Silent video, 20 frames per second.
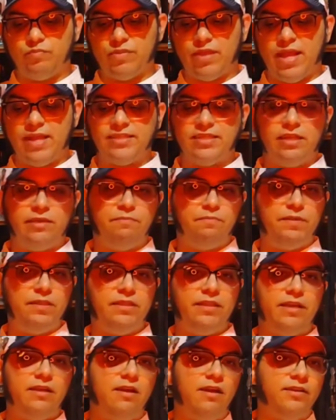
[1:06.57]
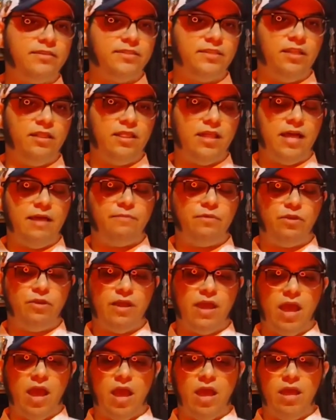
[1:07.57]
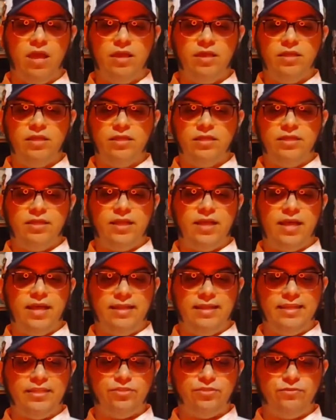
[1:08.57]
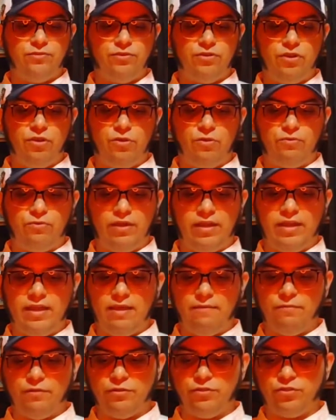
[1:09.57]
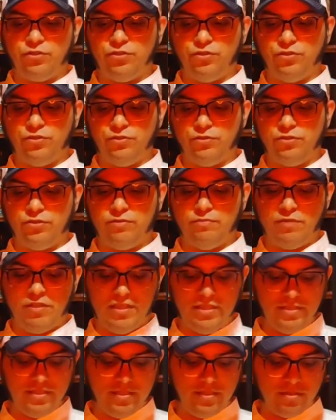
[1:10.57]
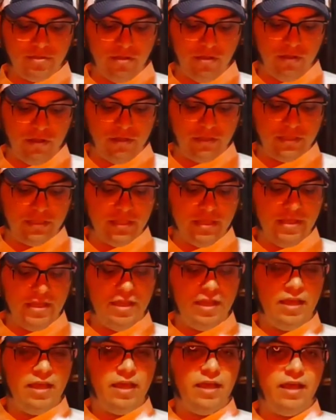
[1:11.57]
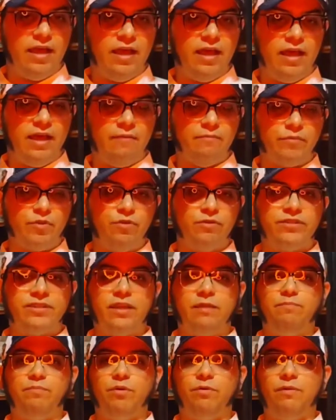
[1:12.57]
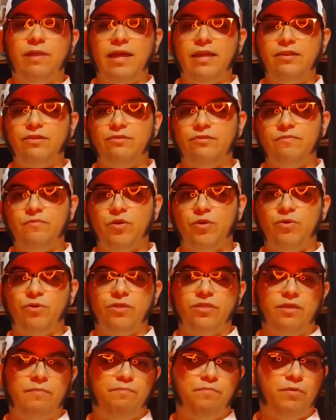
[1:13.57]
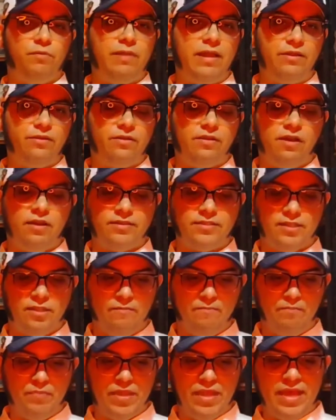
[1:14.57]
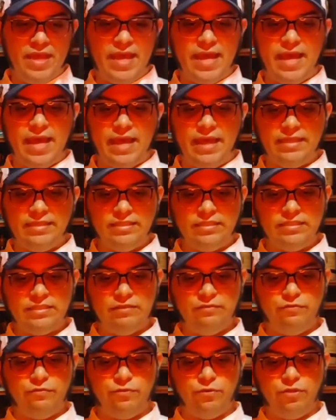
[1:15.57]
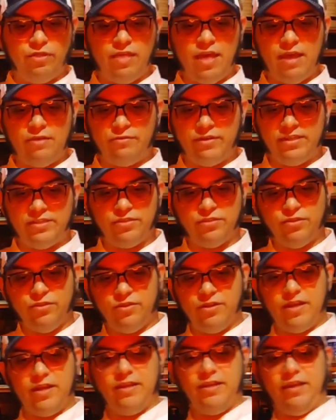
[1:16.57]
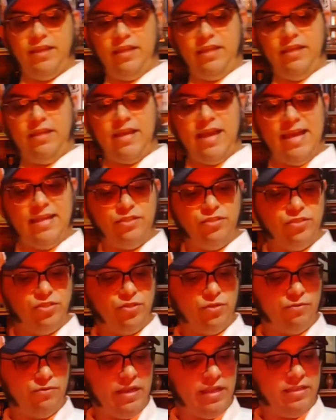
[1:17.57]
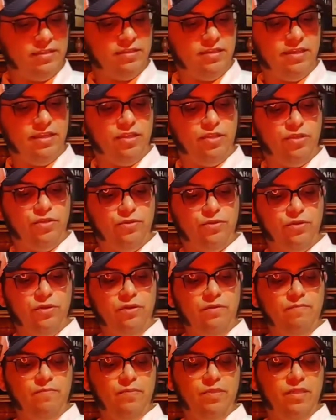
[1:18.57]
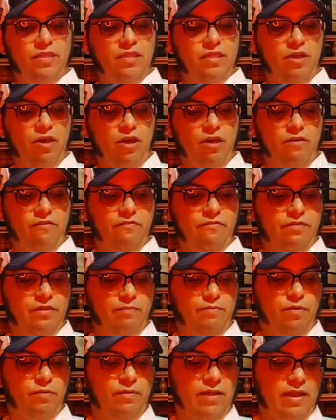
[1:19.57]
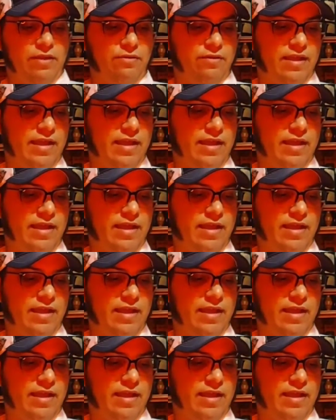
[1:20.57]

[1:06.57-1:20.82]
as I build the cocktail I'm gonna let you know really how much to use. But this is called Cóctel Poblano, or the Poblano cocktail, and for that reason you're gonna need Ancho Reyes liqueur of the Poblano